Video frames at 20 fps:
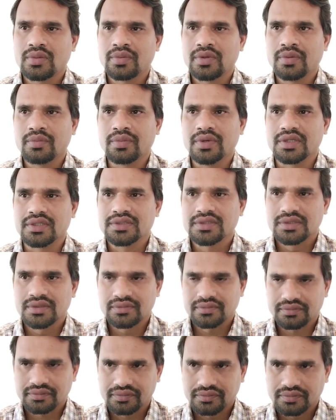numbers.
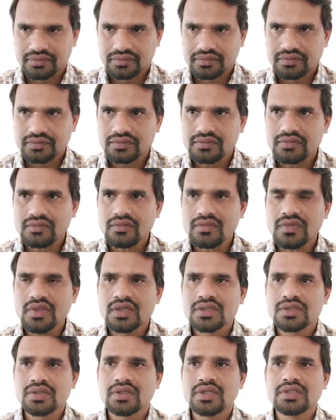
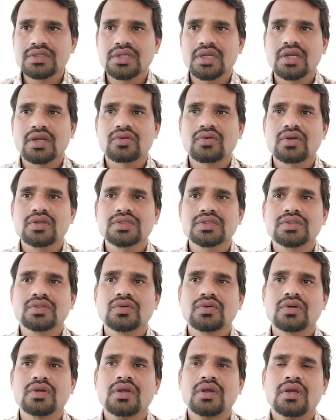So these electrons
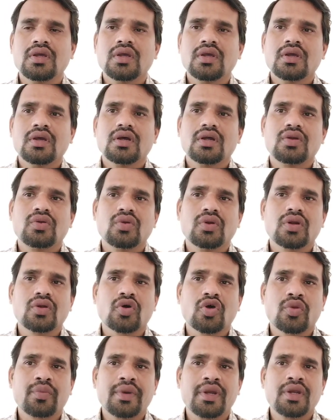do not
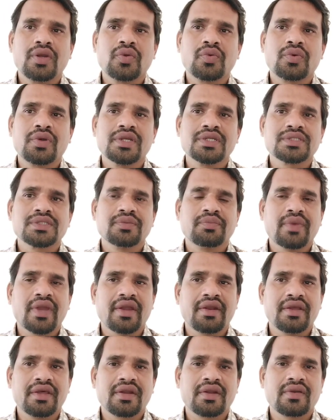orbit nucleus
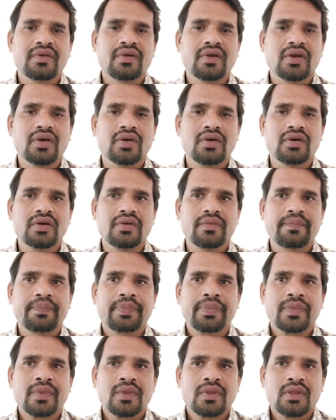manner
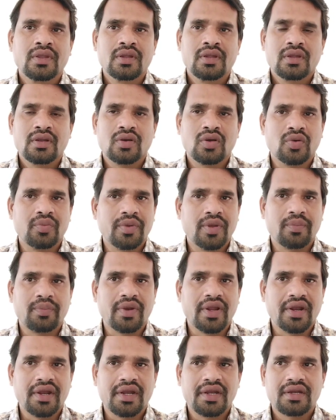of a
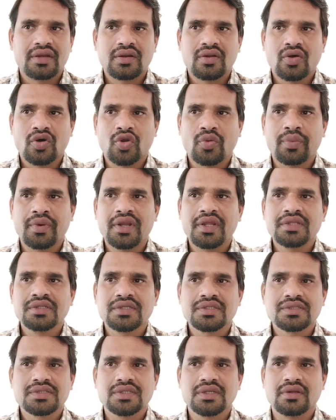planet orbiting
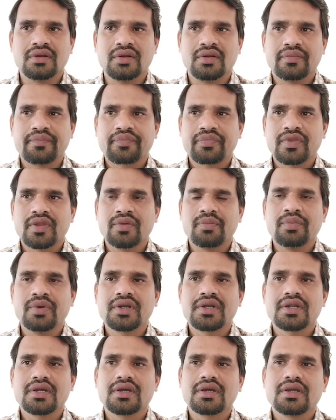the sun,
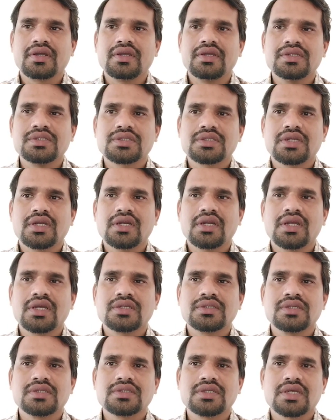but instead
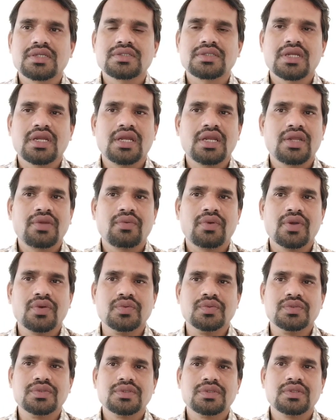exist as standing
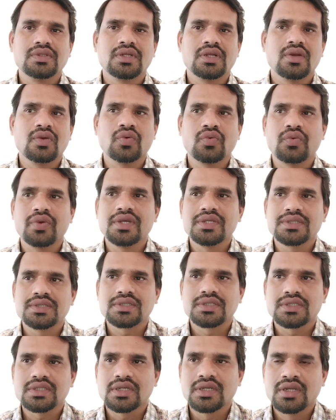waves. The
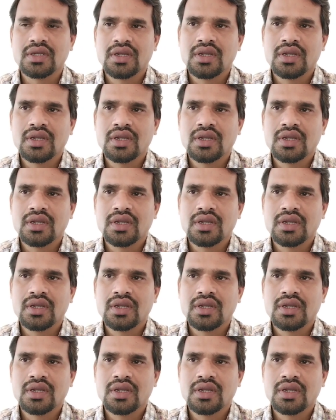lowest